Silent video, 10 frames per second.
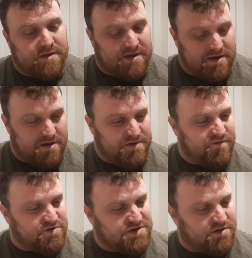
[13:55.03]
You've
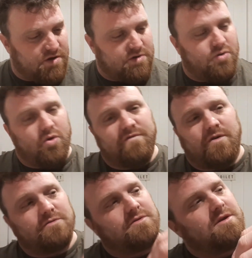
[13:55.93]
also got
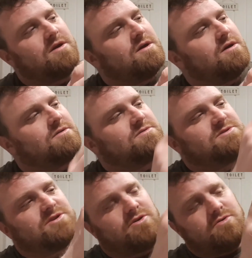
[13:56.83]
Corvon
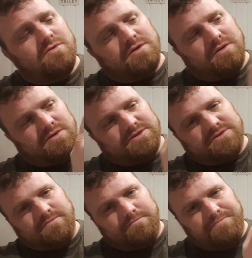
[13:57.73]
2 and
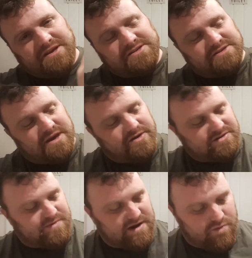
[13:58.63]
some bits there
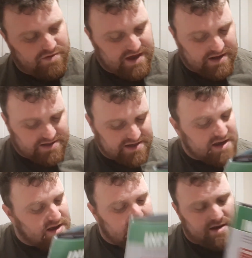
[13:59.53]
explaining what that is,
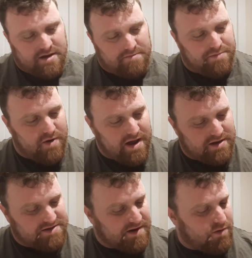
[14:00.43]
and
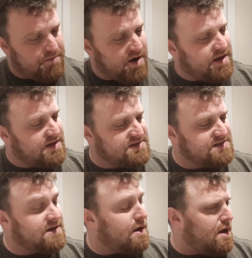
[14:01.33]
explaining what Barachius is.